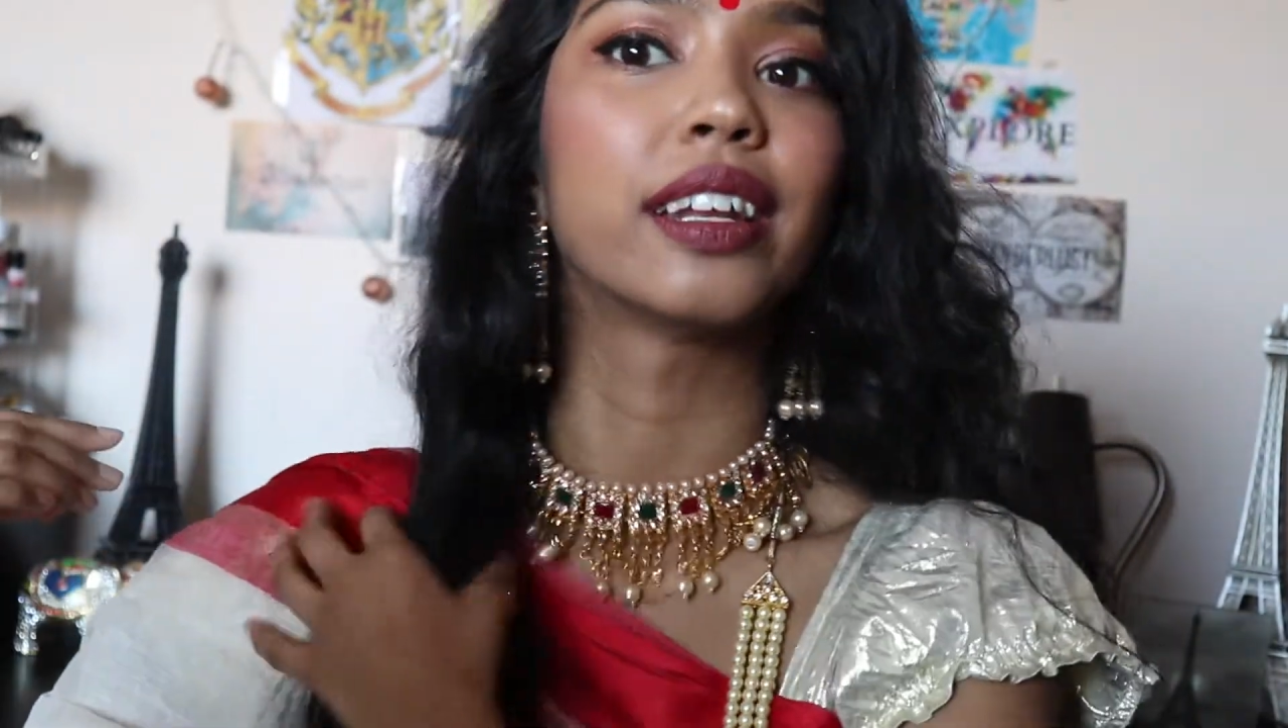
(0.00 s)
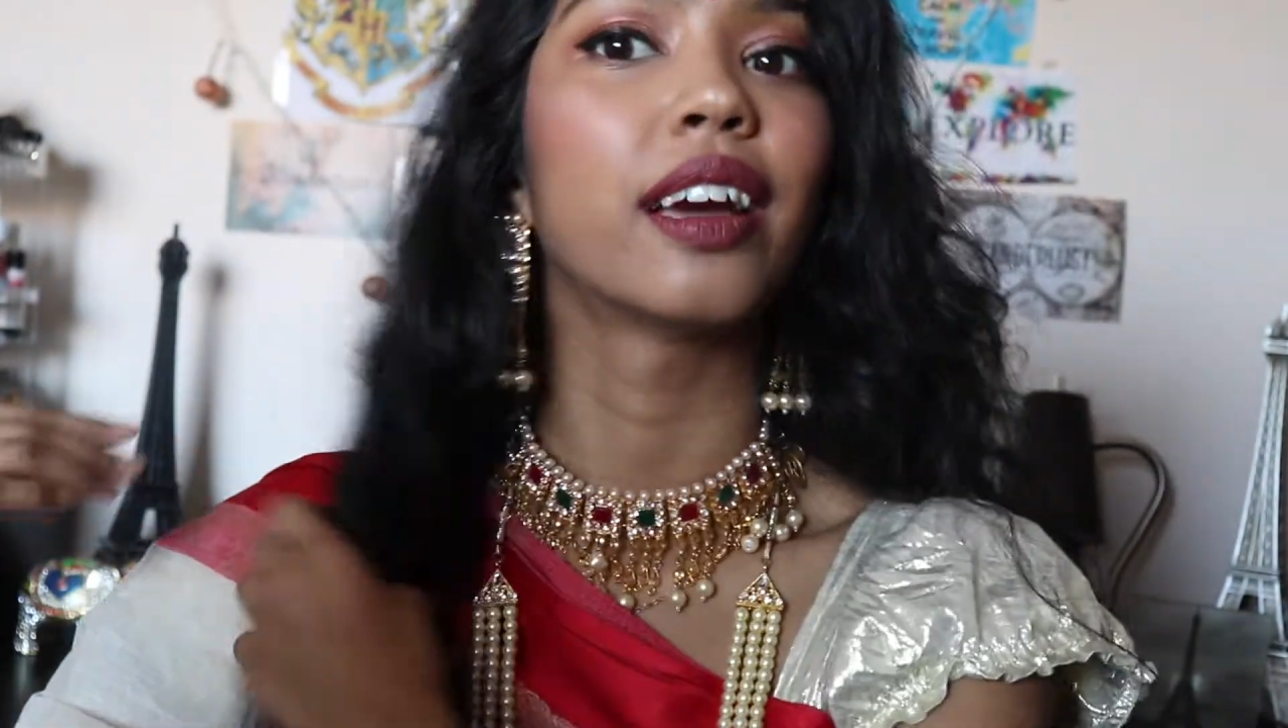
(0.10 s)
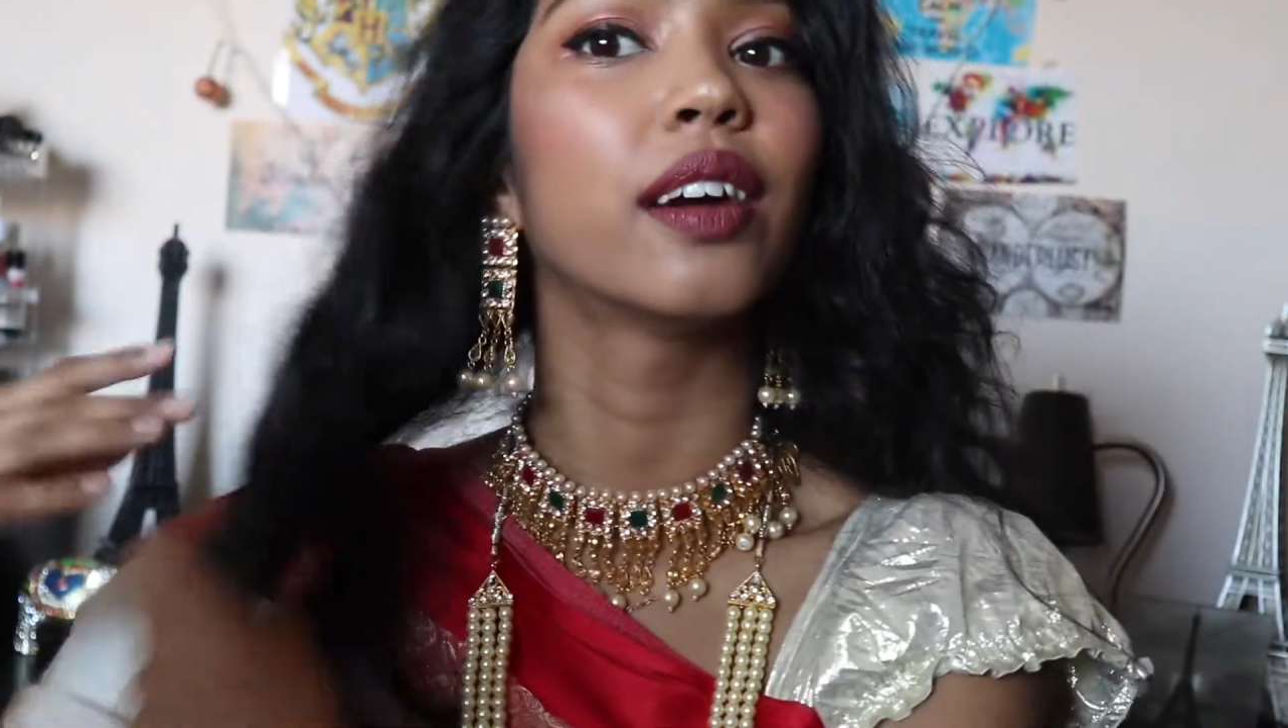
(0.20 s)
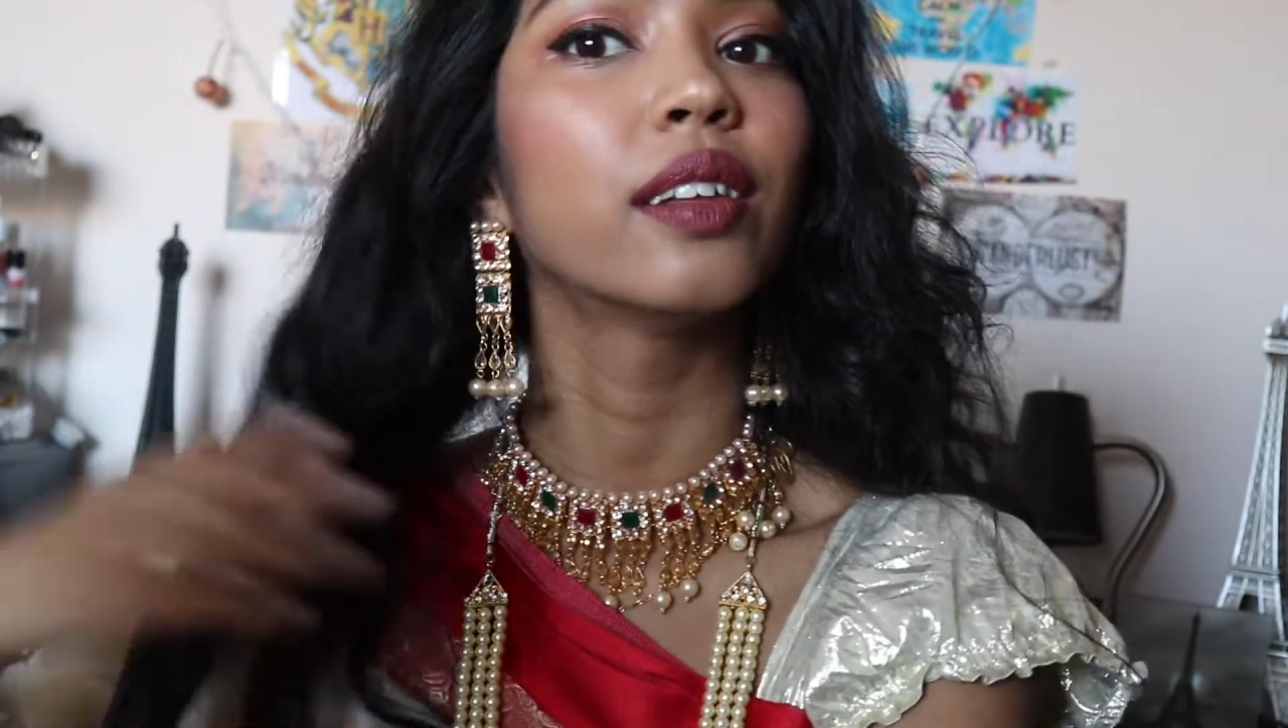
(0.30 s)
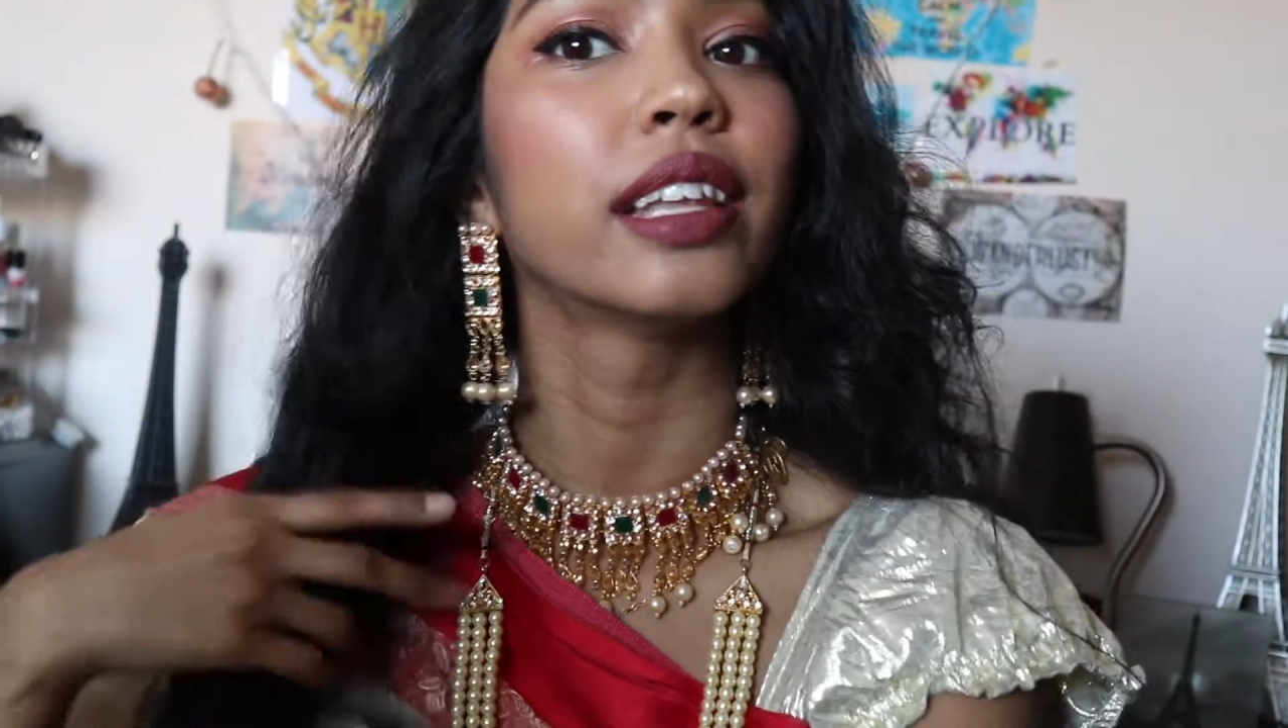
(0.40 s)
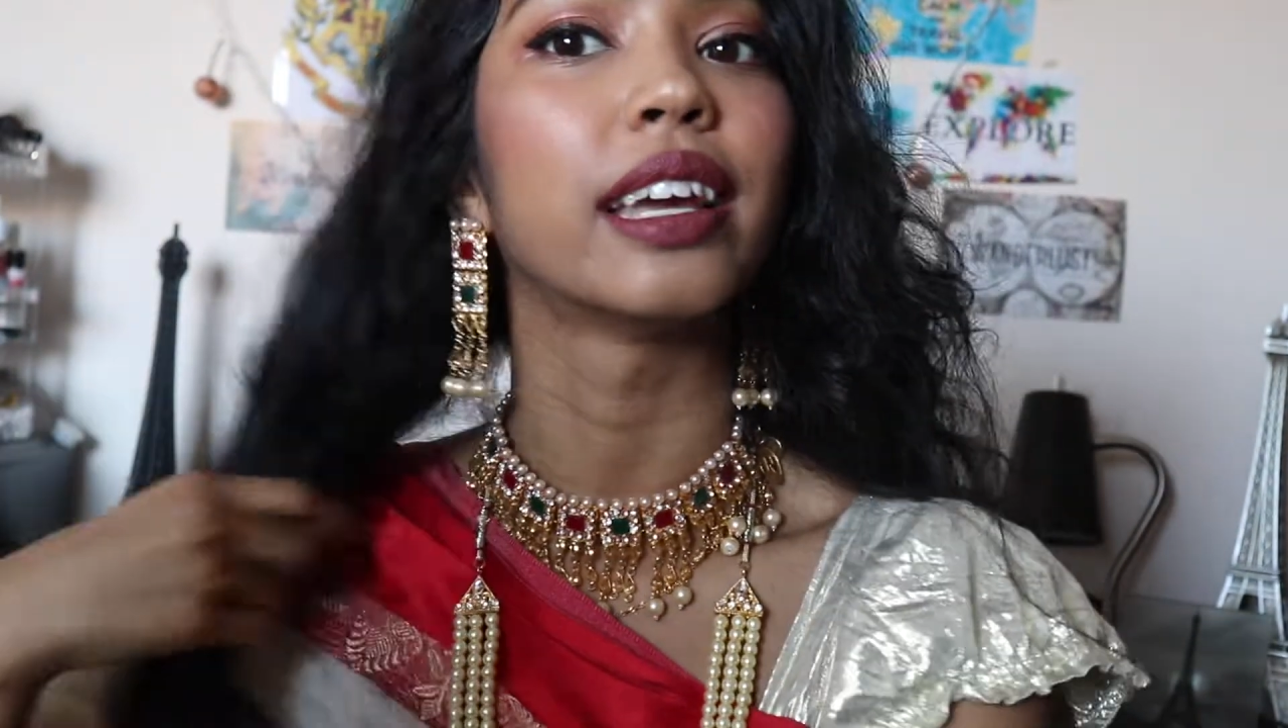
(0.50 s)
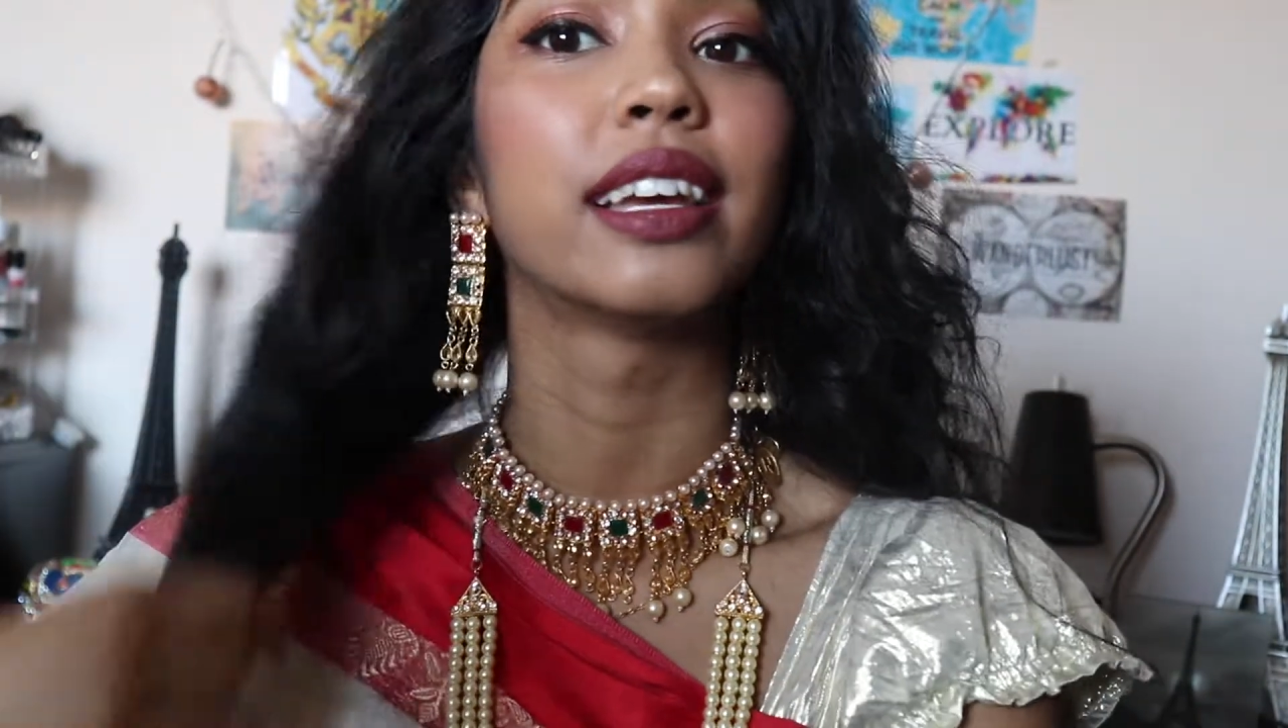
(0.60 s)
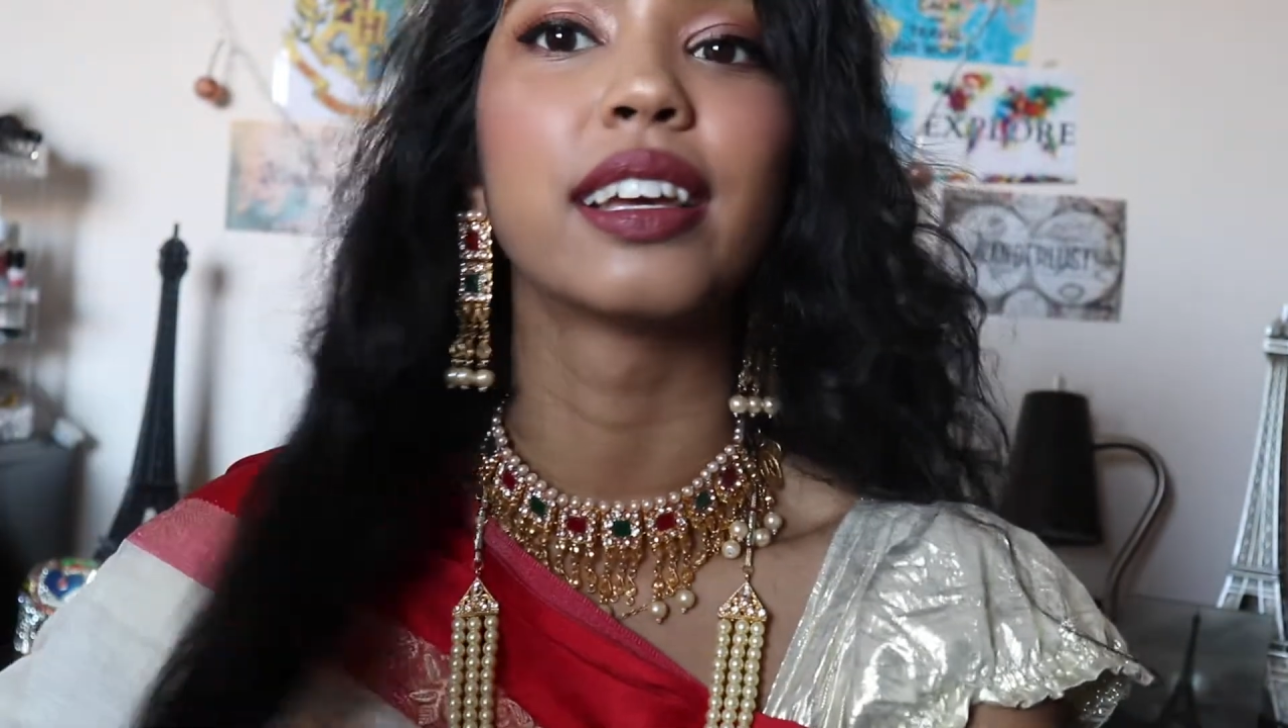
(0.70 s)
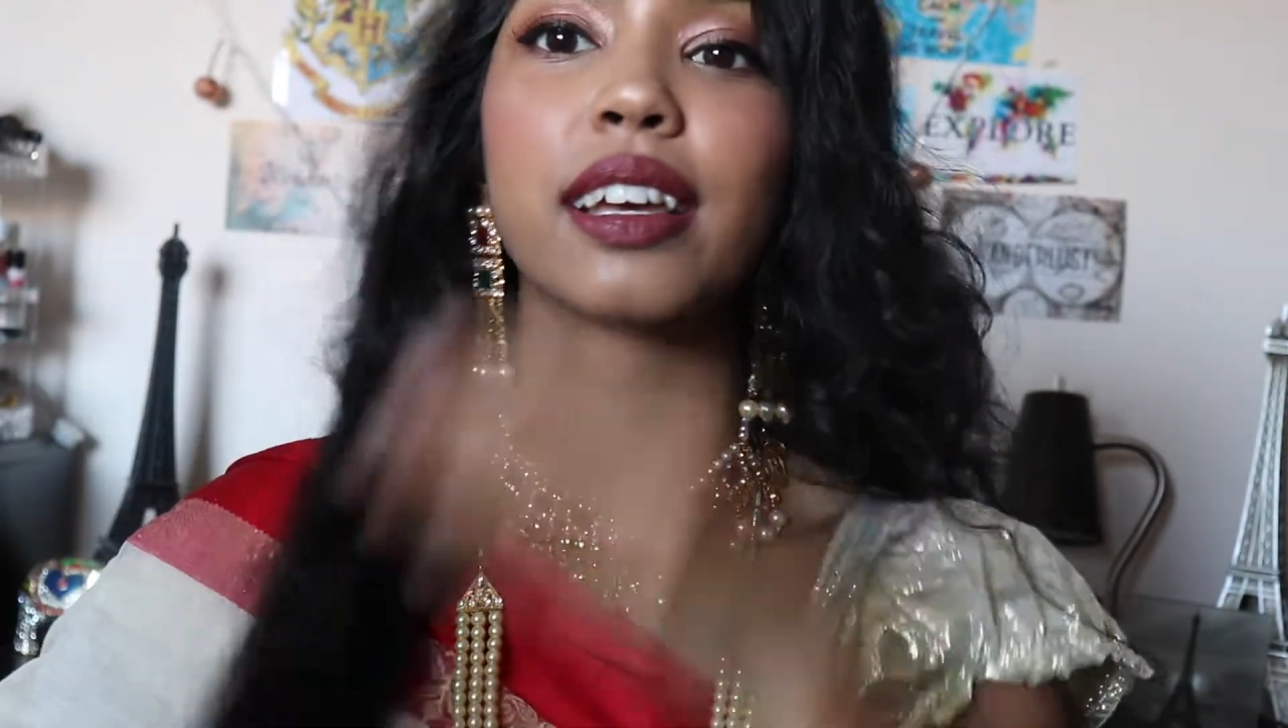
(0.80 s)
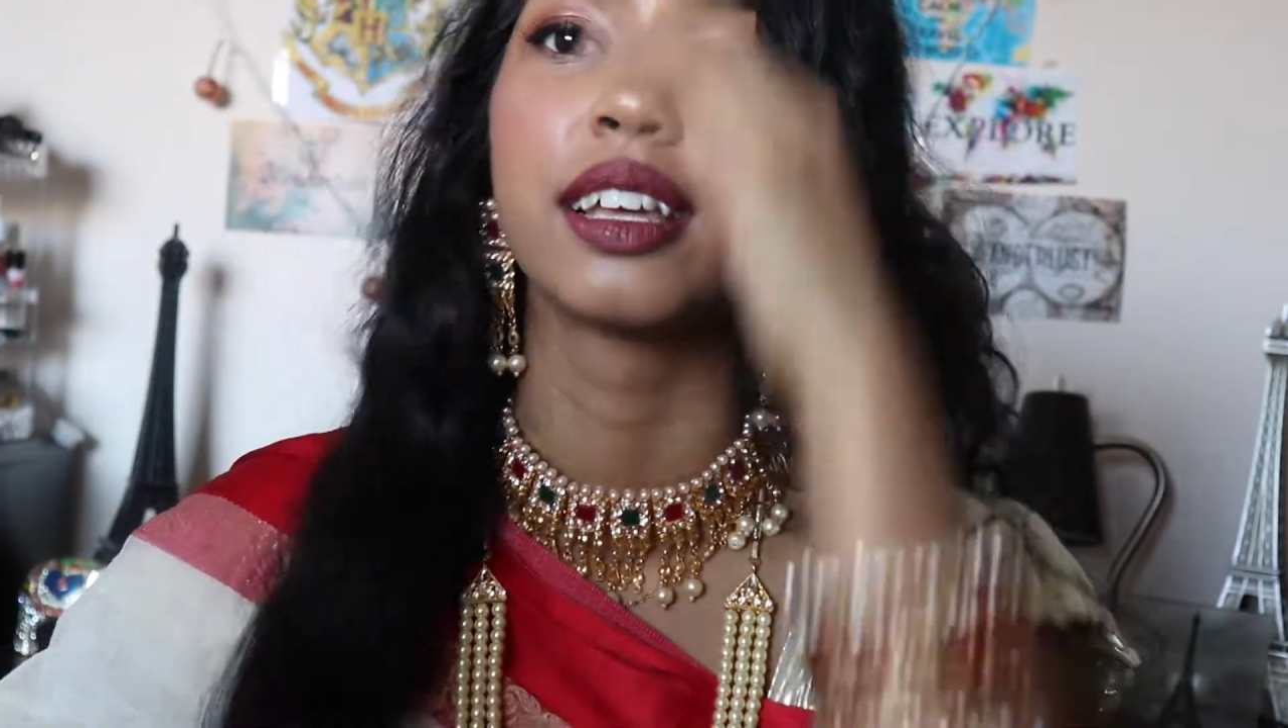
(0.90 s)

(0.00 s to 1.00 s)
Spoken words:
now, like